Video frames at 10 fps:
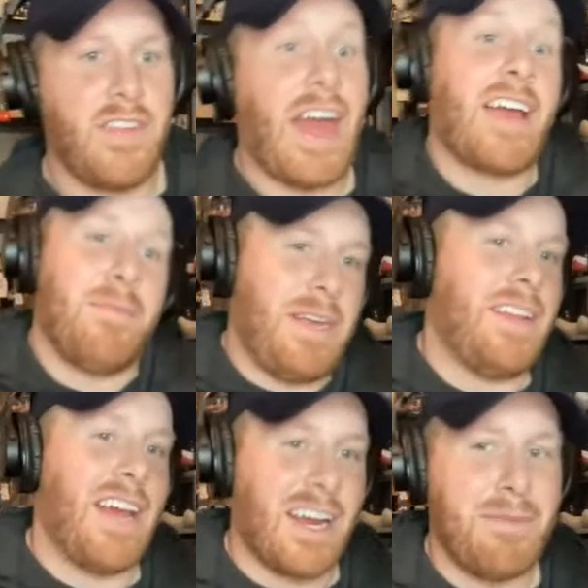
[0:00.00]
That could
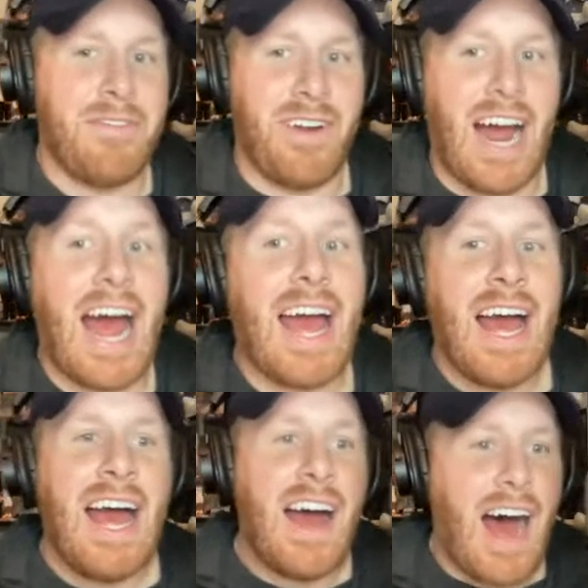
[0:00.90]
be fair.
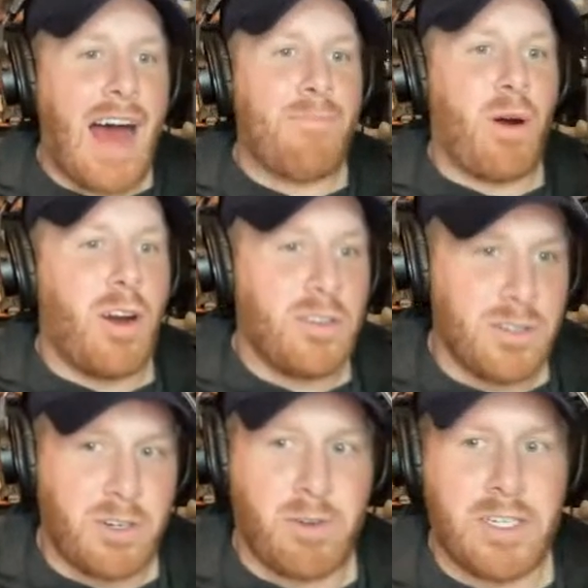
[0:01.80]
I'm
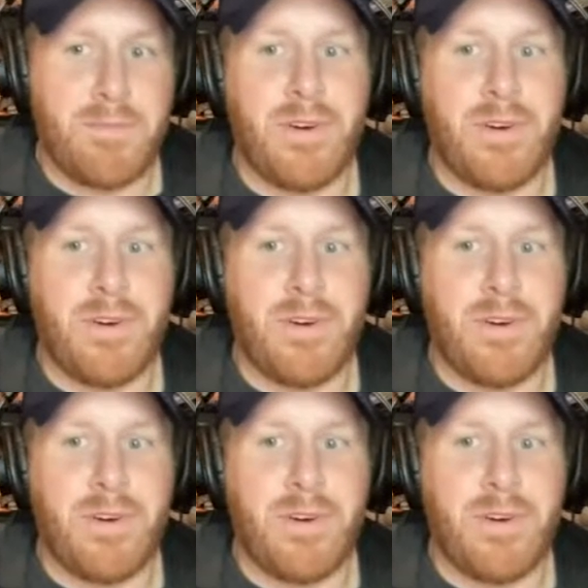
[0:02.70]
partial to Chris